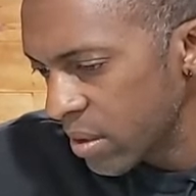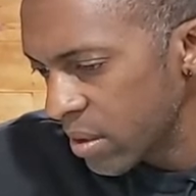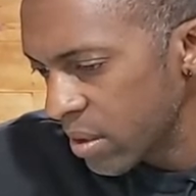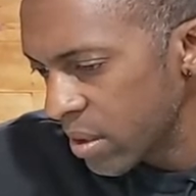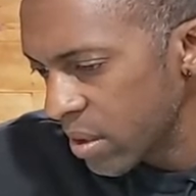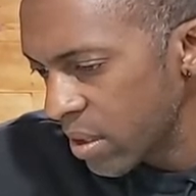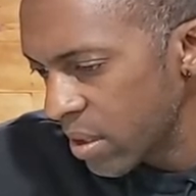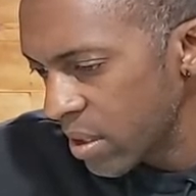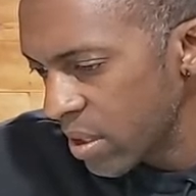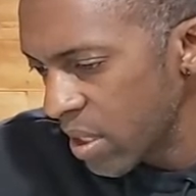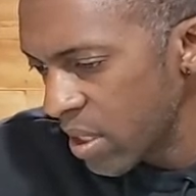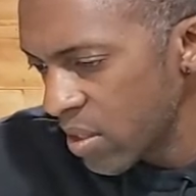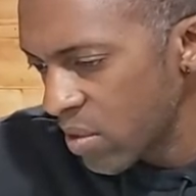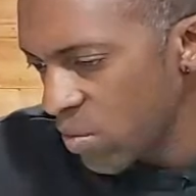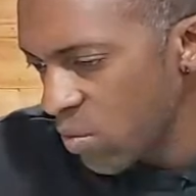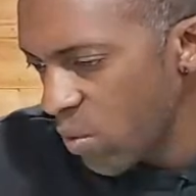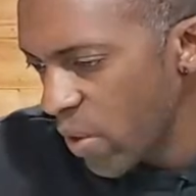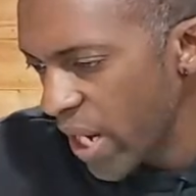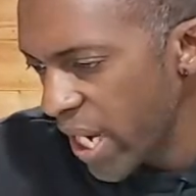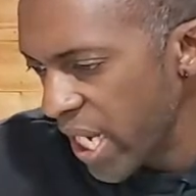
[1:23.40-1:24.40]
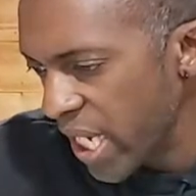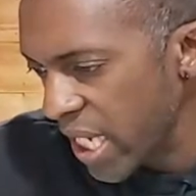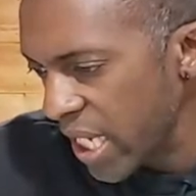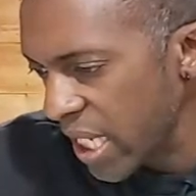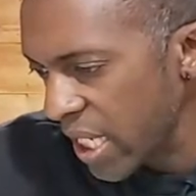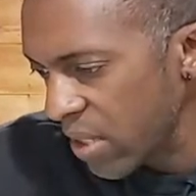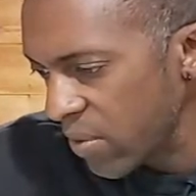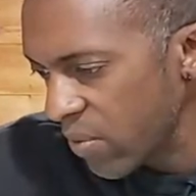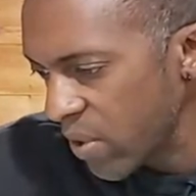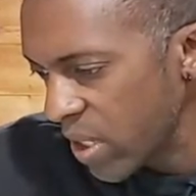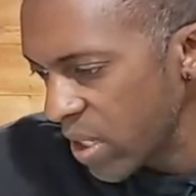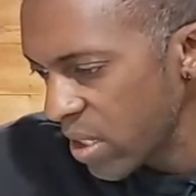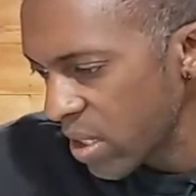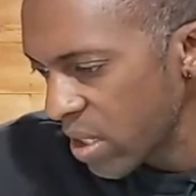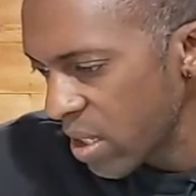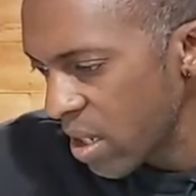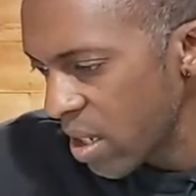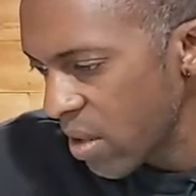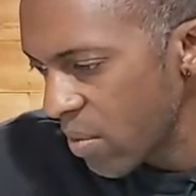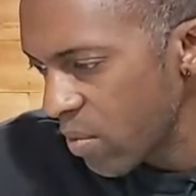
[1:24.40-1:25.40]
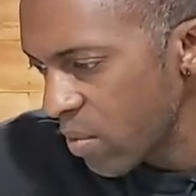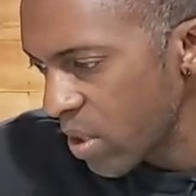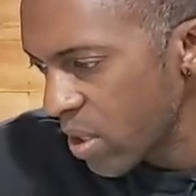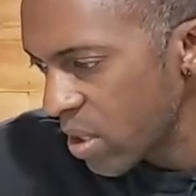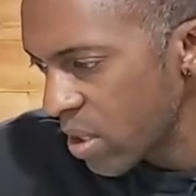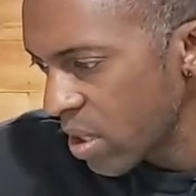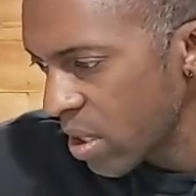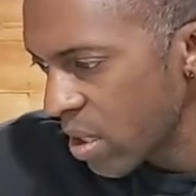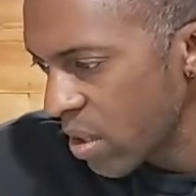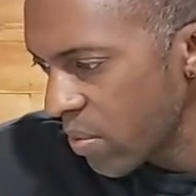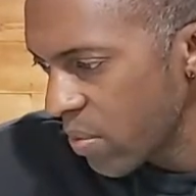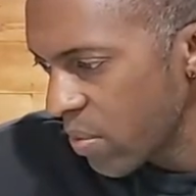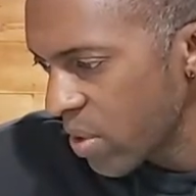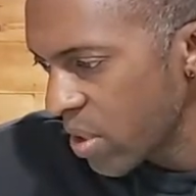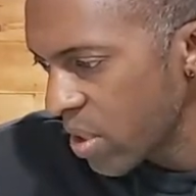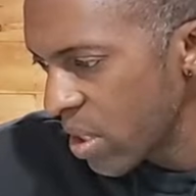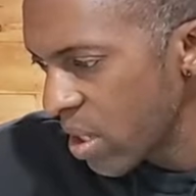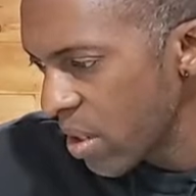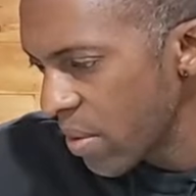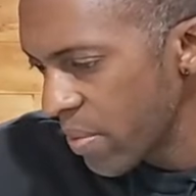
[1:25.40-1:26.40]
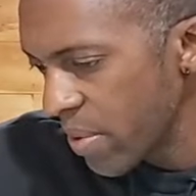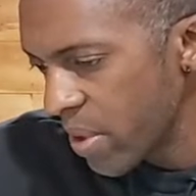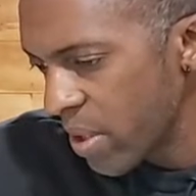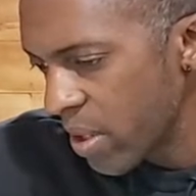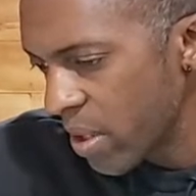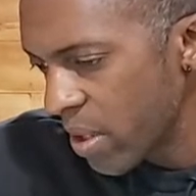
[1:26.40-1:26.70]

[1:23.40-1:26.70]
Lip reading: It says waiting. What is up? What's up? What's up?